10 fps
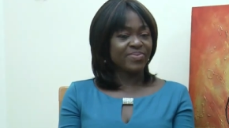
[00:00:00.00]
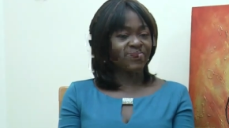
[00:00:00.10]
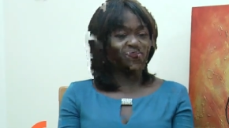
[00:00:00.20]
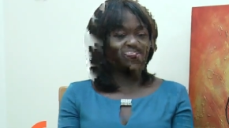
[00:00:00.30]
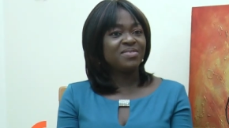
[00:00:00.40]

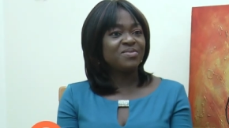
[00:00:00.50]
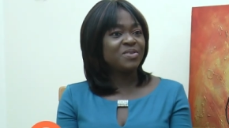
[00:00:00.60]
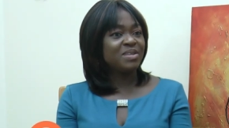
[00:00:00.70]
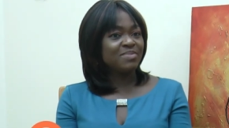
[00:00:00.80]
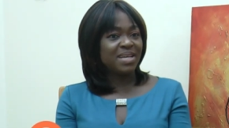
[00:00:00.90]
everything i've done
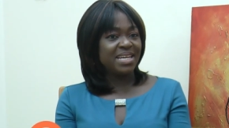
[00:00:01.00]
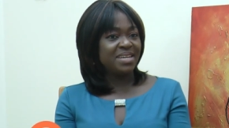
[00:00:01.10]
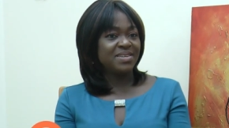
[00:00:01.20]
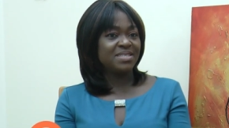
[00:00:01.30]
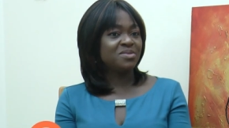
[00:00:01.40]
in my life
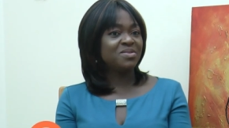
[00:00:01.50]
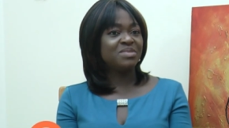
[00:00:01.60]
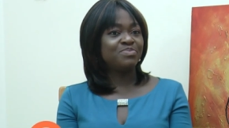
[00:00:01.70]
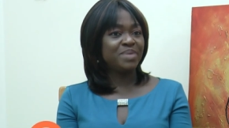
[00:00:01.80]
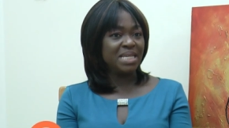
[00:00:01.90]
has always
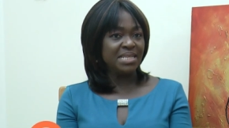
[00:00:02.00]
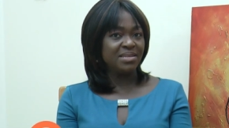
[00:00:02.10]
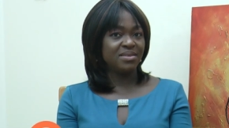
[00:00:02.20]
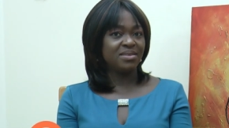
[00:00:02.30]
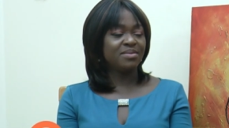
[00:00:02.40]
been
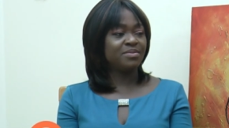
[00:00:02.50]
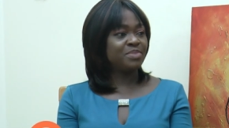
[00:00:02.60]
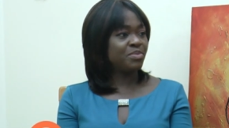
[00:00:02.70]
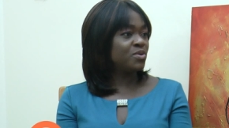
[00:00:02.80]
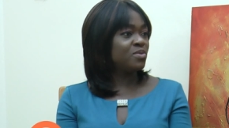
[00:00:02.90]

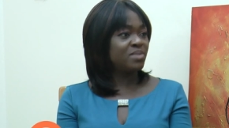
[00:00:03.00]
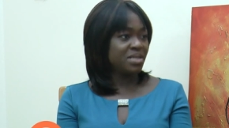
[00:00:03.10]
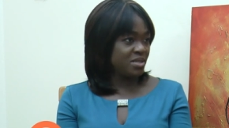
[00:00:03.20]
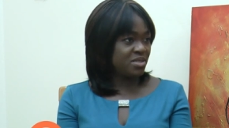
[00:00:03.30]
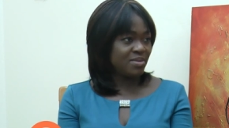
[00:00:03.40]
people
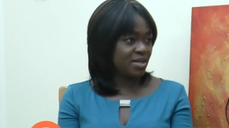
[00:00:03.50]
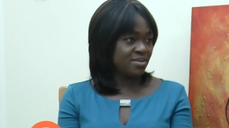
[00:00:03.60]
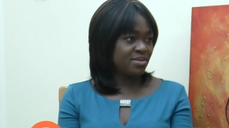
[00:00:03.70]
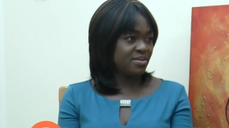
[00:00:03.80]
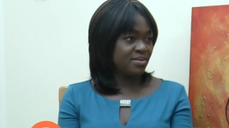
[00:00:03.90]

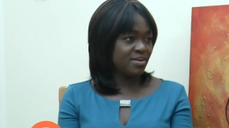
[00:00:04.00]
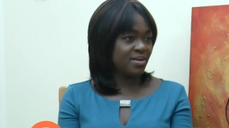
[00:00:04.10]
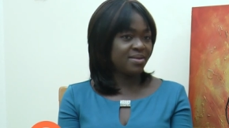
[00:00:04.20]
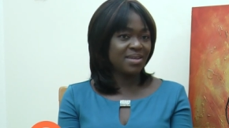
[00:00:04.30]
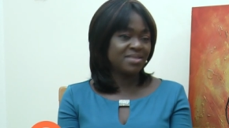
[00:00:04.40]
management and
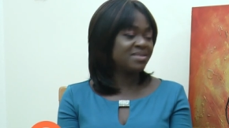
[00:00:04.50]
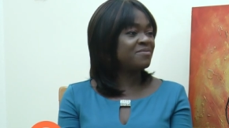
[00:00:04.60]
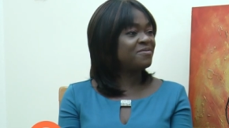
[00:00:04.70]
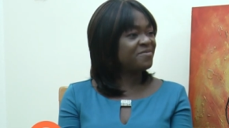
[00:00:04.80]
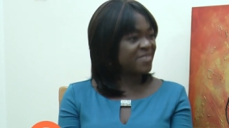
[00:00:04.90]
that's the
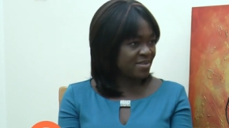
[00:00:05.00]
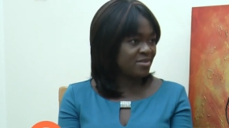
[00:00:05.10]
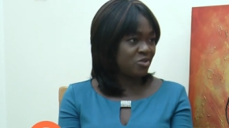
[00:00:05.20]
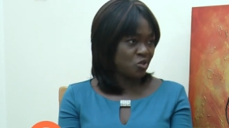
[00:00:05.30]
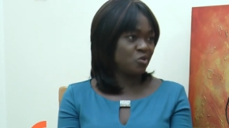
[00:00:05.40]
first
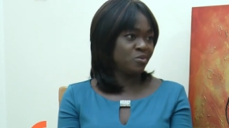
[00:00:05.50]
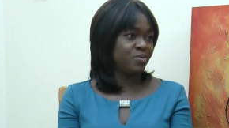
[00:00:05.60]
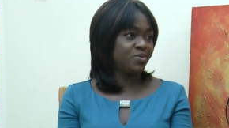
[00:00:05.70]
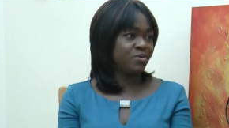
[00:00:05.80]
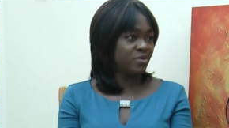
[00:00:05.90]
job
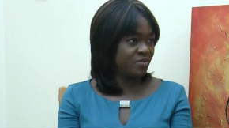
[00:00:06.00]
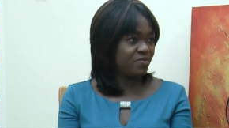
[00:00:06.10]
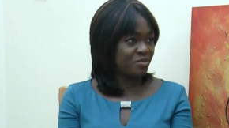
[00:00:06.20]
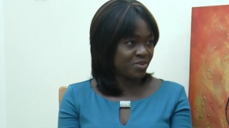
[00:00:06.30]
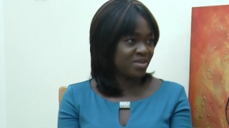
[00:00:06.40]
of the
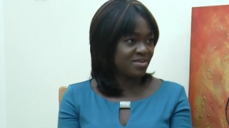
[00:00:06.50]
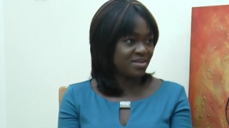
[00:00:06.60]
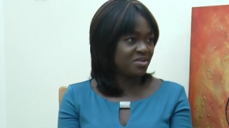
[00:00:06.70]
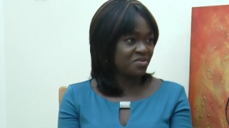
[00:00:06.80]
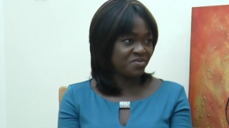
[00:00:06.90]

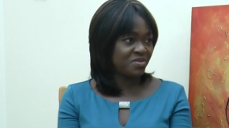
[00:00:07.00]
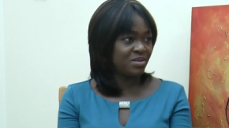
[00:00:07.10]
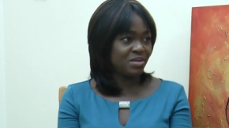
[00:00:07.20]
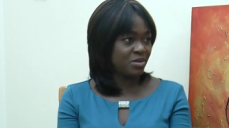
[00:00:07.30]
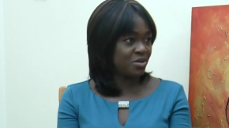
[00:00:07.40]
President of the
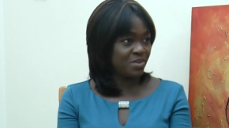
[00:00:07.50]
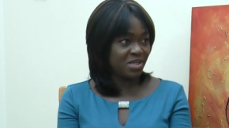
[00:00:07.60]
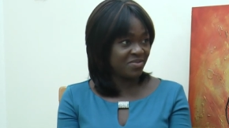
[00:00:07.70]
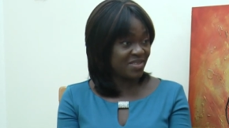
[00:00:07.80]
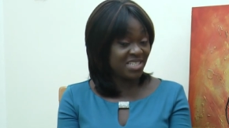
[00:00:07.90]
Federal Republic
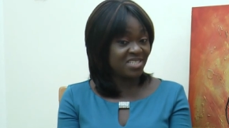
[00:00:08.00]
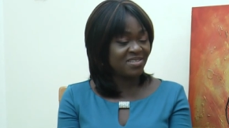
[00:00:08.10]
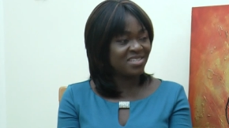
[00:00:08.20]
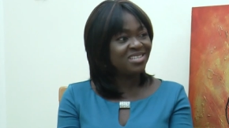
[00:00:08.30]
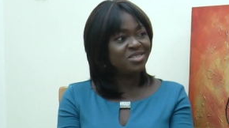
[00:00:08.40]
of Nigeria.
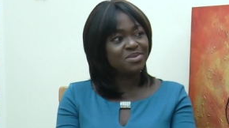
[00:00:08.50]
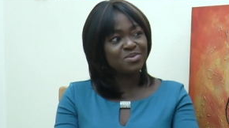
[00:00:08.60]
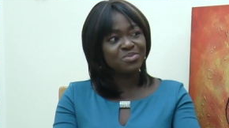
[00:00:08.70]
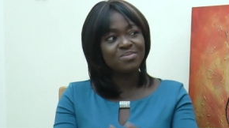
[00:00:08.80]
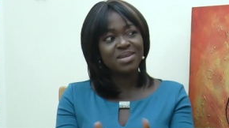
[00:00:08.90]
You need to be able to
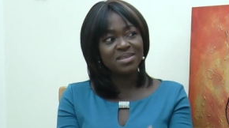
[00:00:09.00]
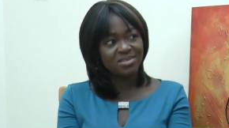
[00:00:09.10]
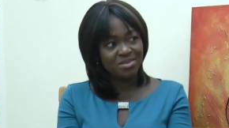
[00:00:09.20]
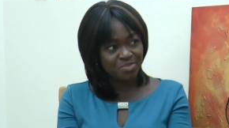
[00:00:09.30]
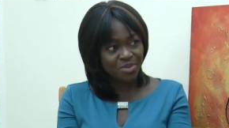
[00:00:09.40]
manage the
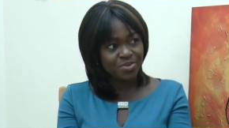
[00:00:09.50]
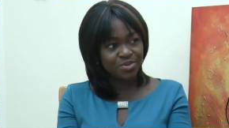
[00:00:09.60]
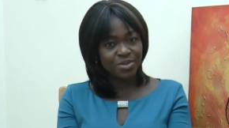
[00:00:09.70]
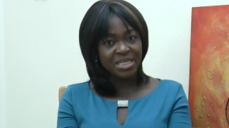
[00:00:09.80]
people.